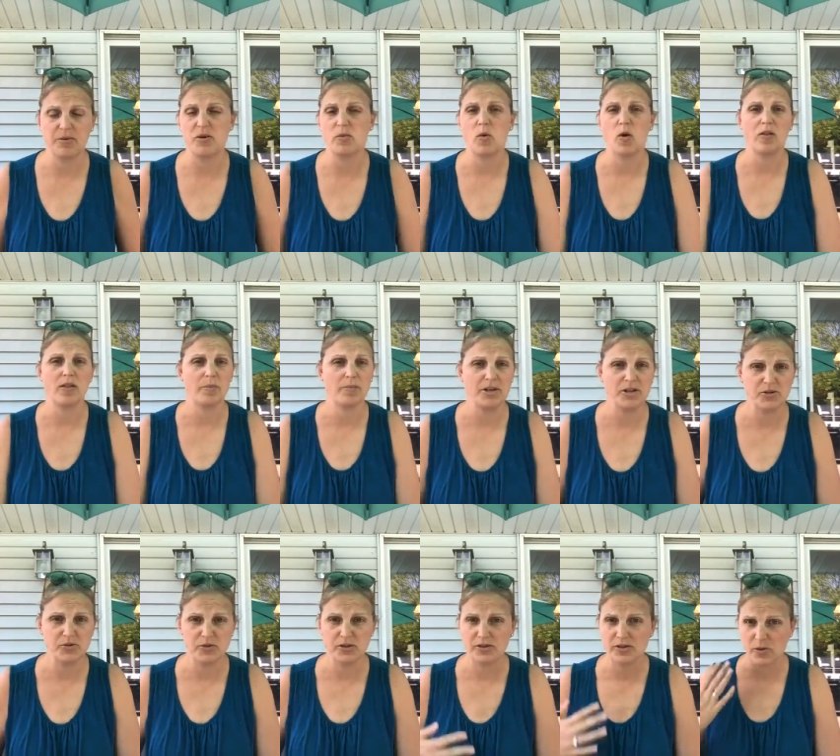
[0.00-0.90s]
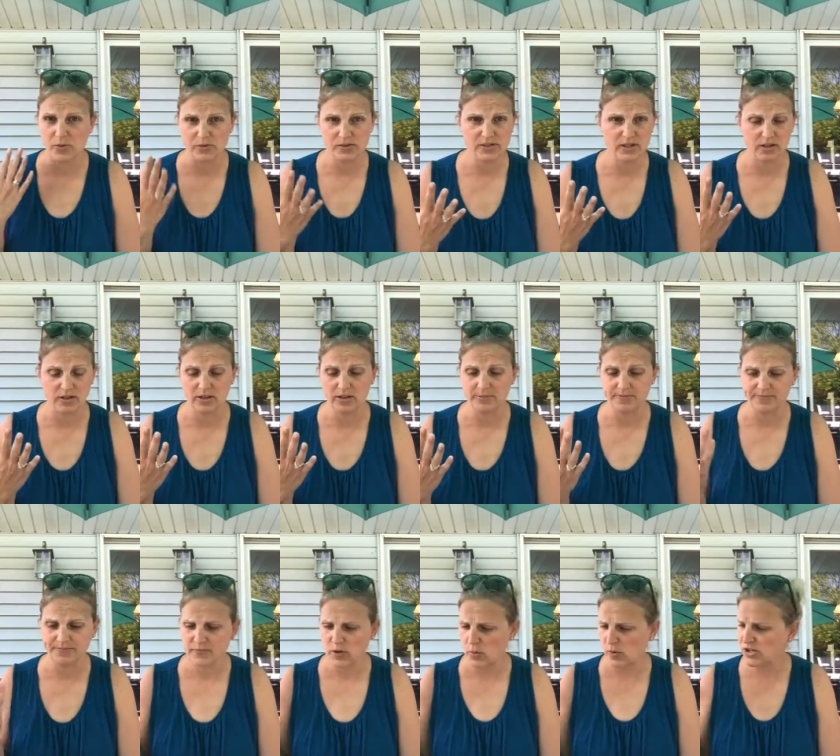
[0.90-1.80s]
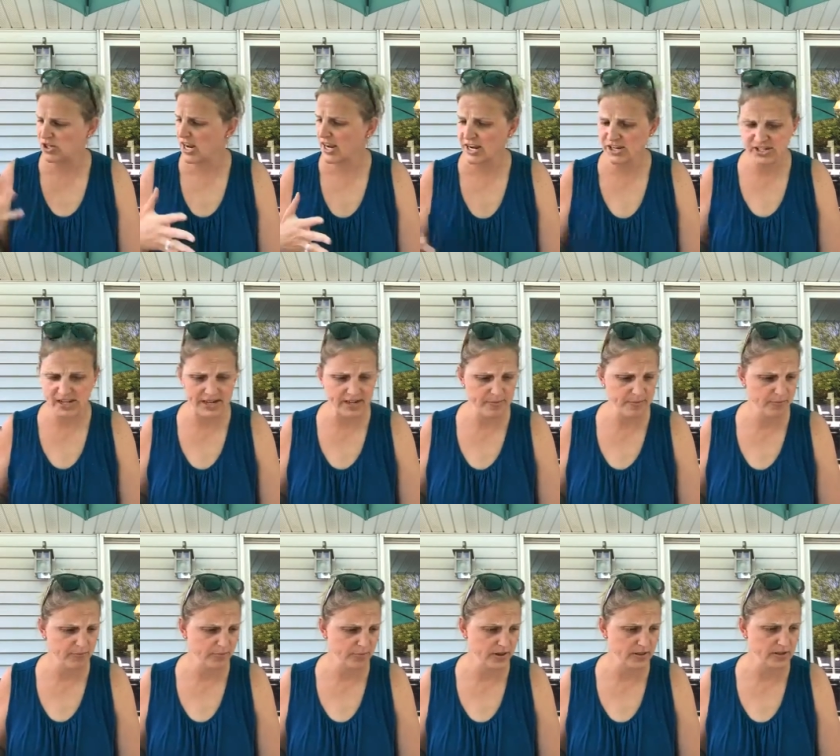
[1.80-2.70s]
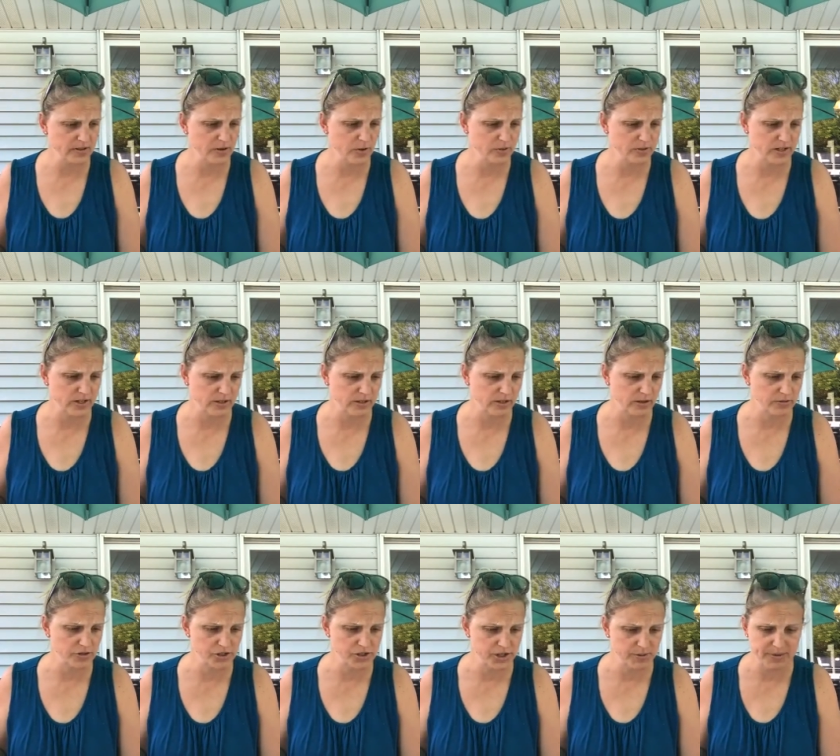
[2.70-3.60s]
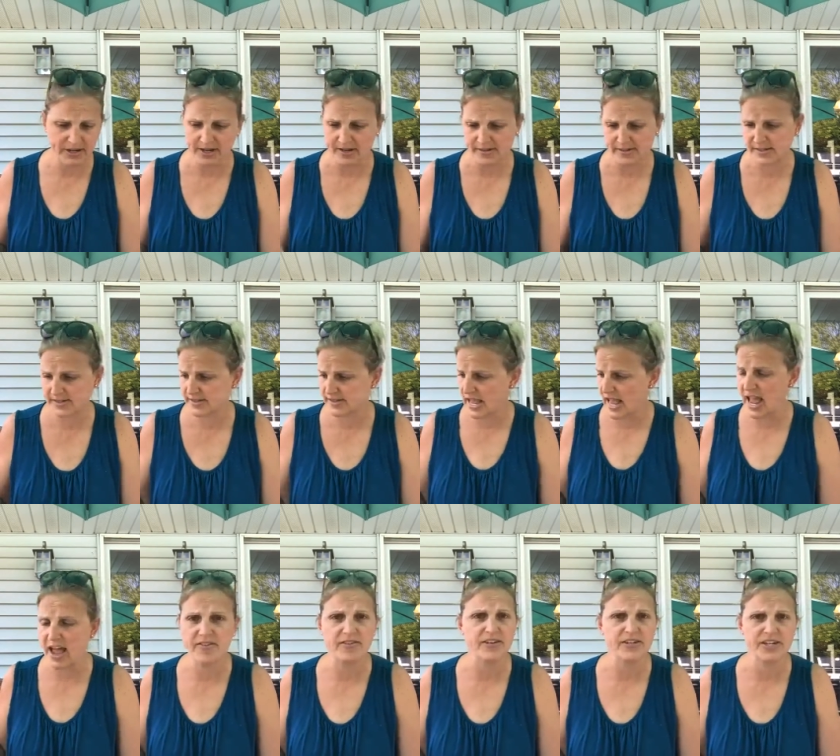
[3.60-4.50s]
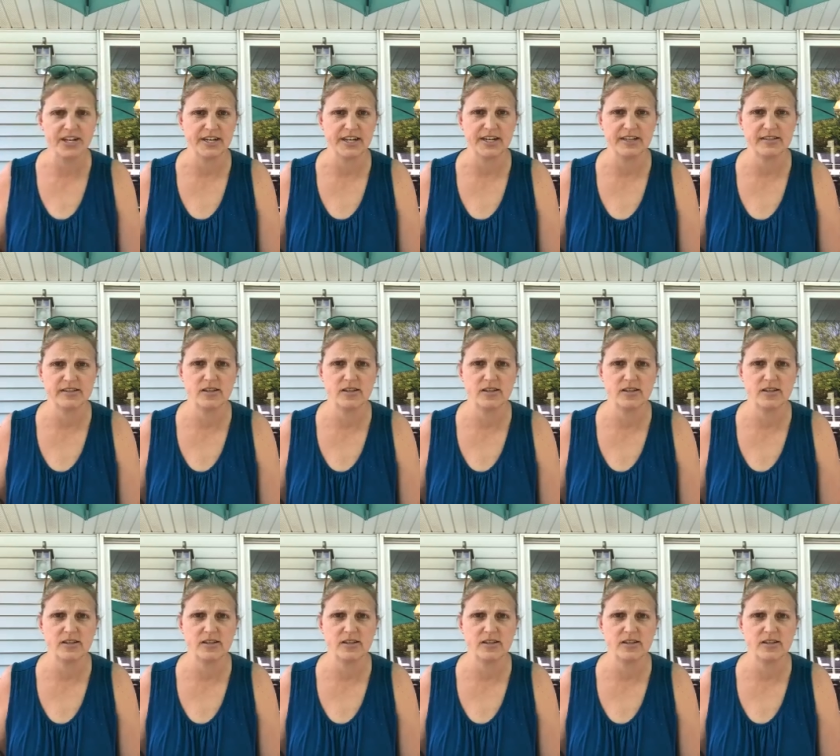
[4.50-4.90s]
He won't let me do the nose sucker, which I guess I didn't bring the nose sucker out to share because I haven't done it.